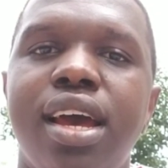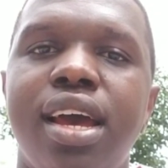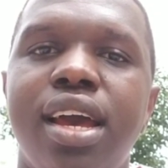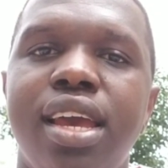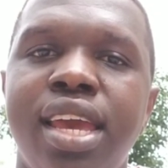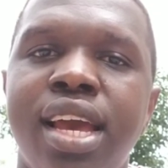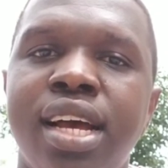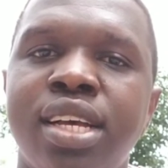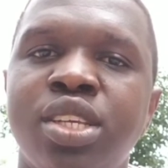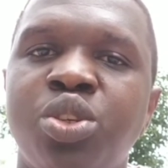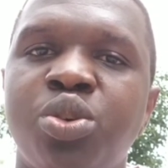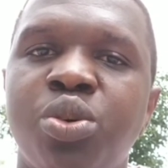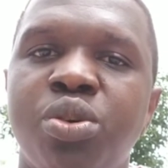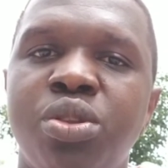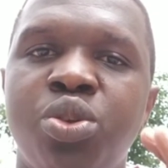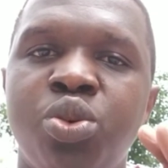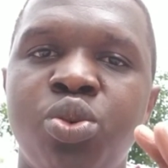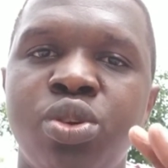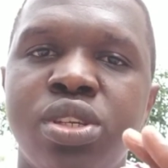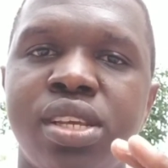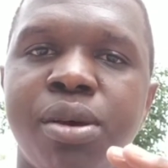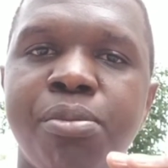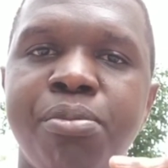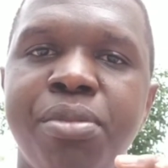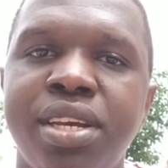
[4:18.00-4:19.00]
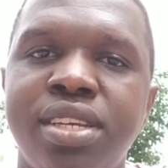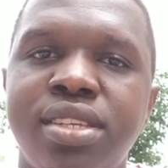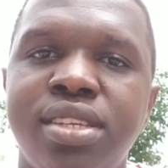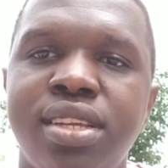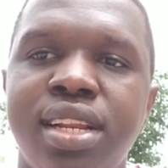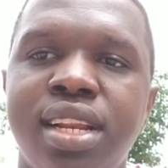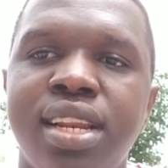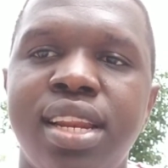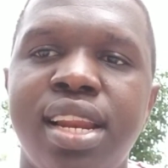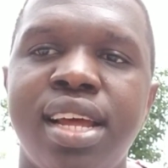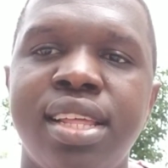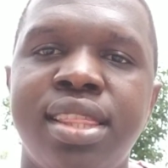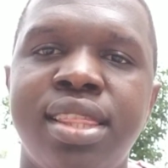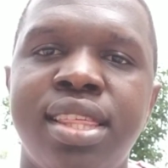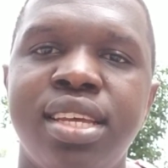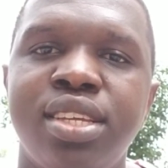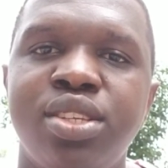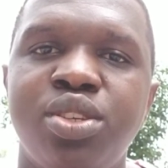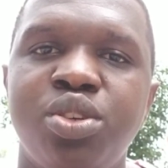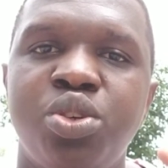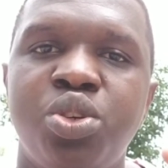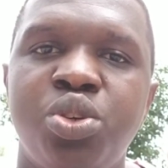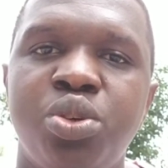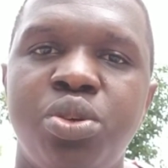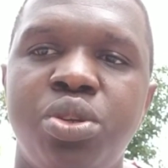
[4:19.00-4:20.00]
Yeah, so those are basically like
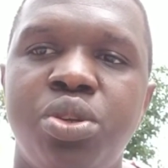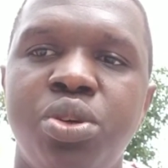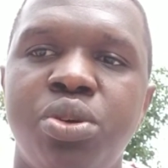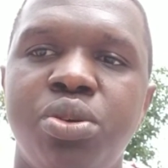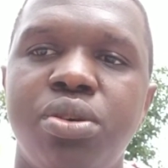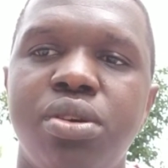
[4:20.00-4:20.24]
things you should do.